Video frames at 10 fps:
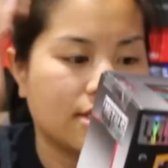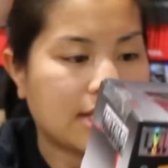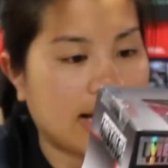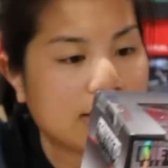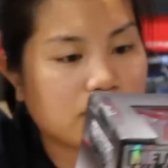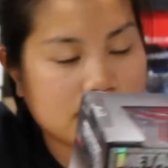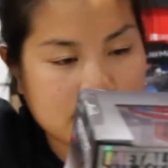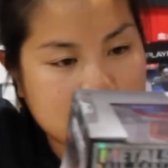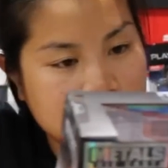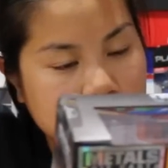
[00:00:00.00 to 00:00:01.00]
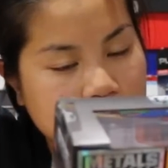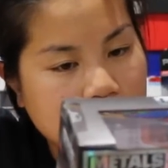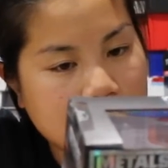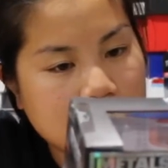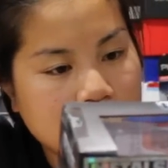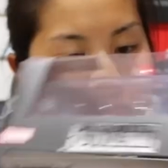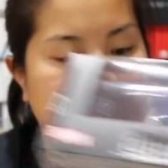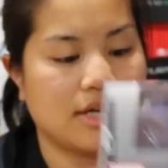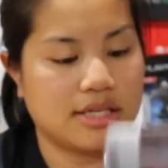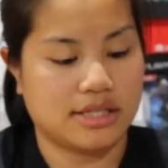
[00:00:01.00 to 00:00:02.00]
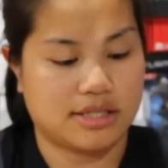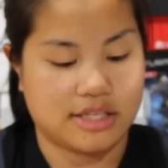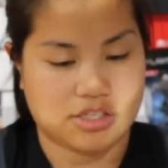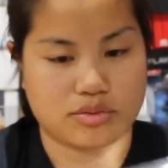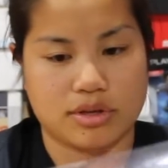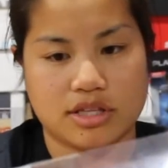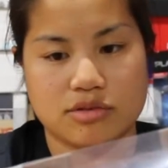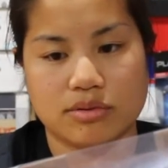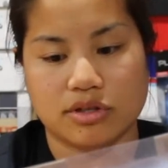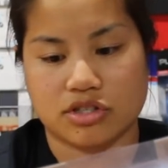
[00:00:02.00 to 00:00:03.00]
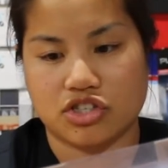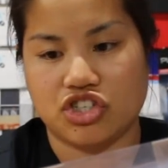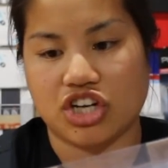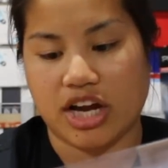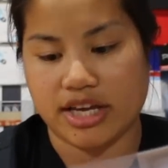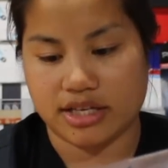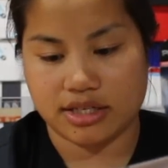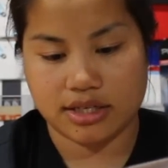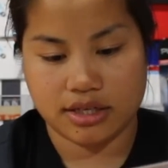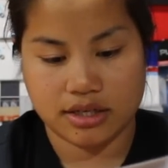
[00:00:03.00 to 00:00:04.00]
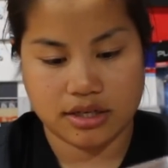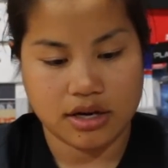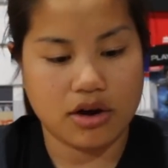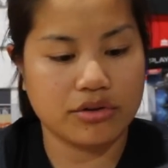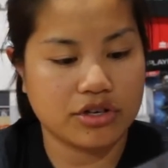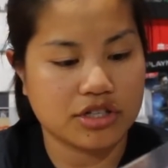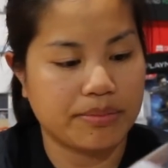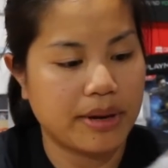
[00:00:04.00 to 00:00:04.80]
size ones. I think that, what size is this one? This one looks giant. Oh, there's a